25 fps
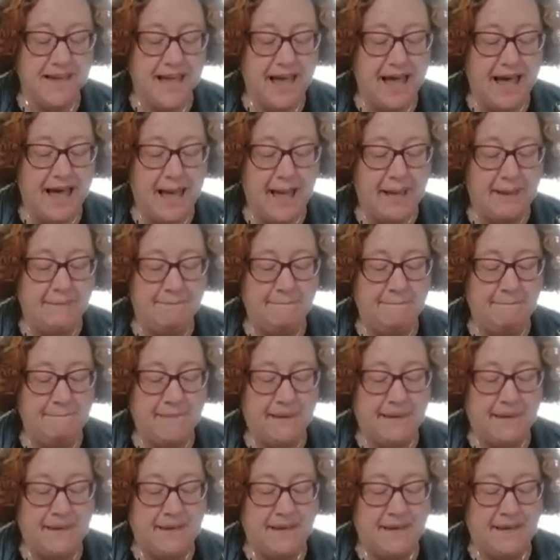And
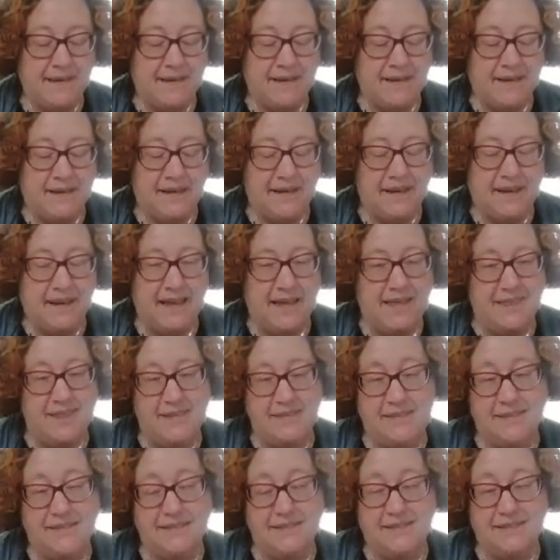
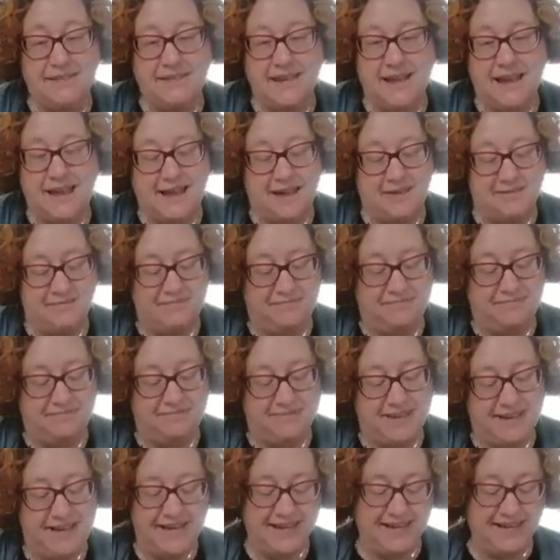this, yeah,
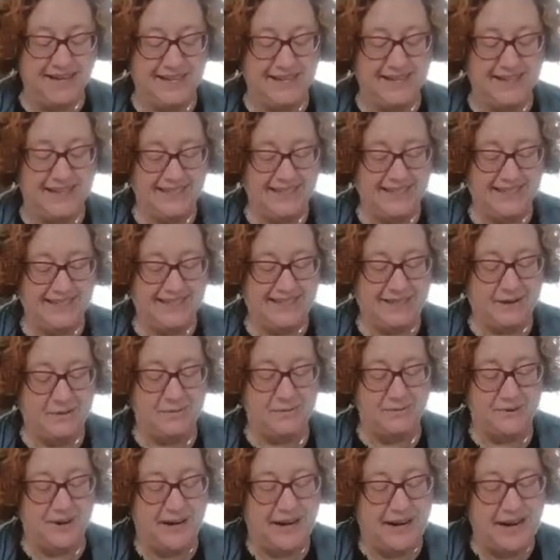it's so
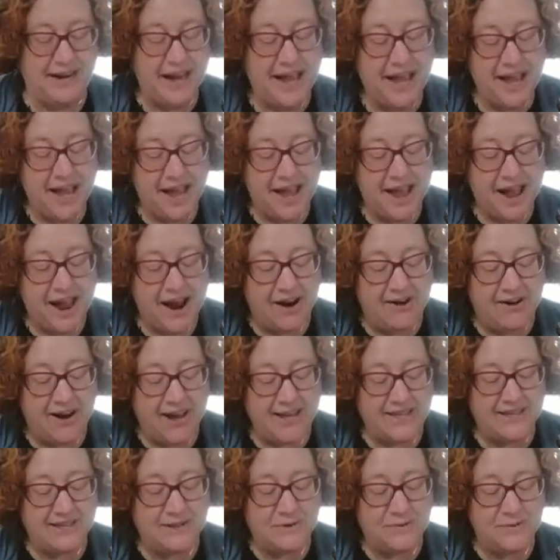pretty. All
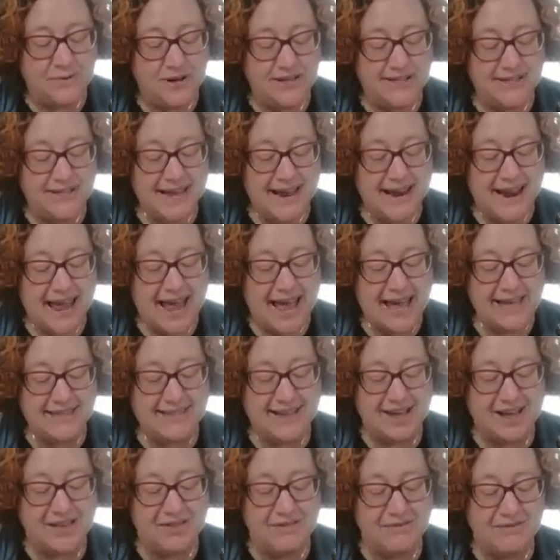right, so one side has
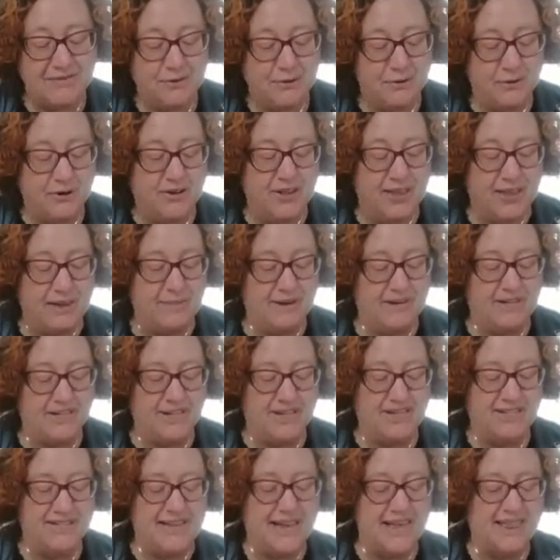all the floral
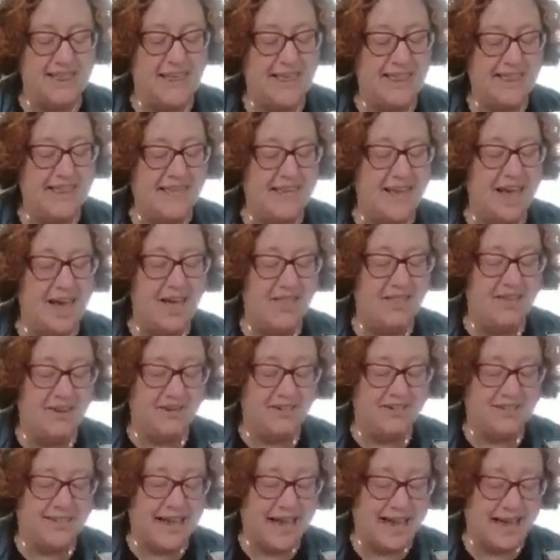images, and then the other
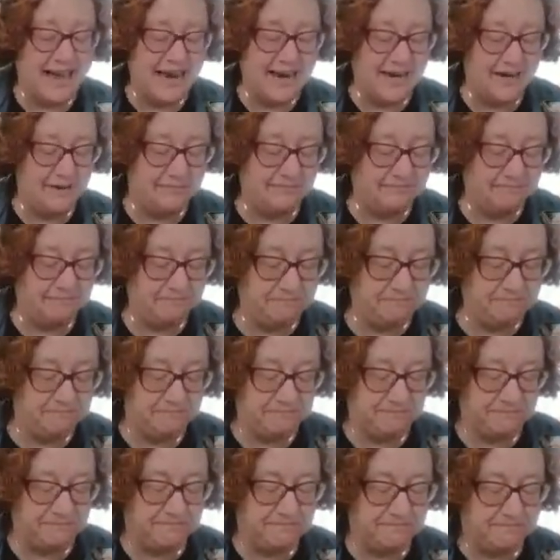side
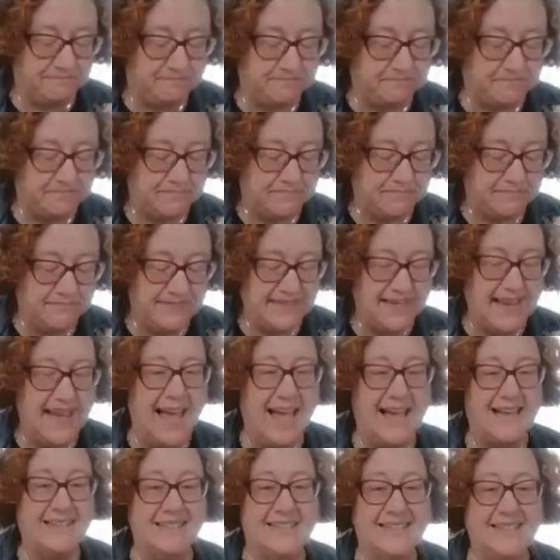
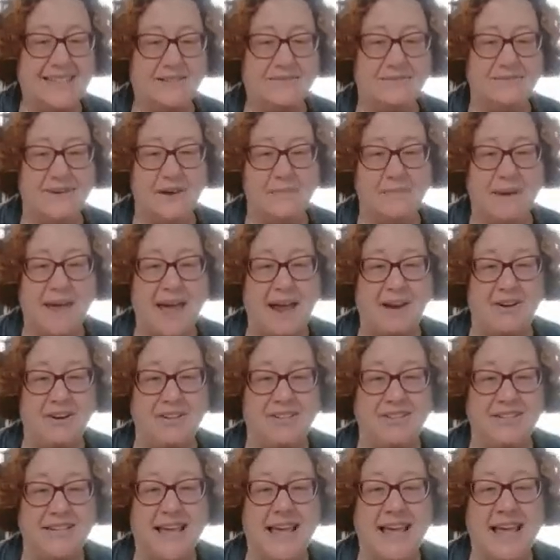has these fun
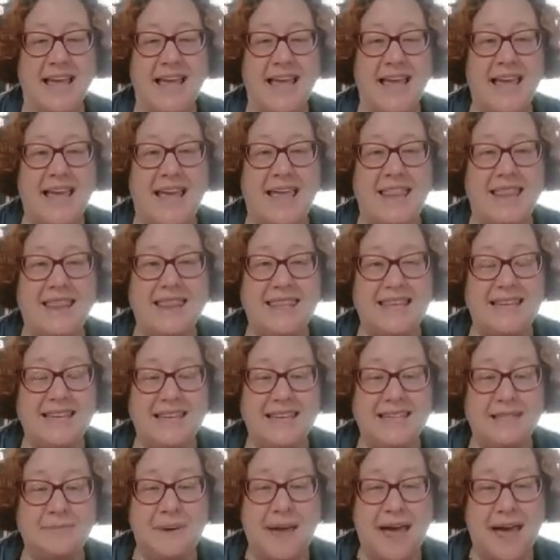patterns. And
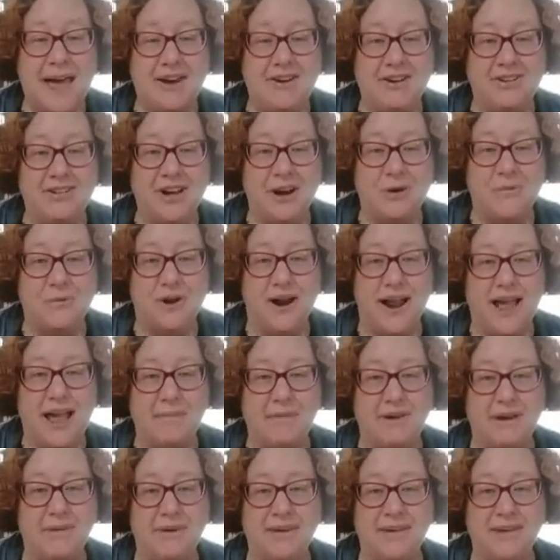these patterns are what I'm
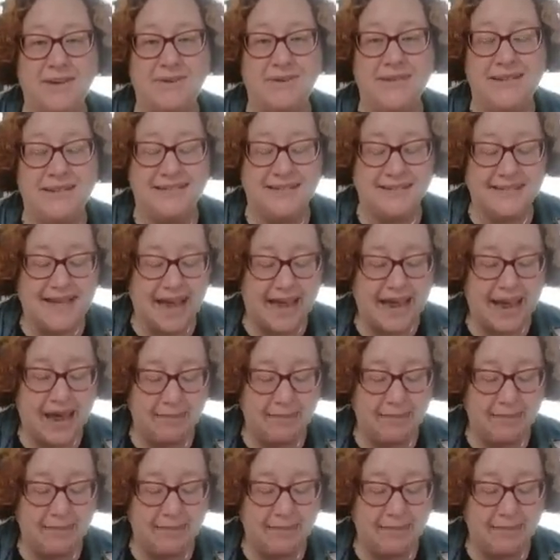going to be using today.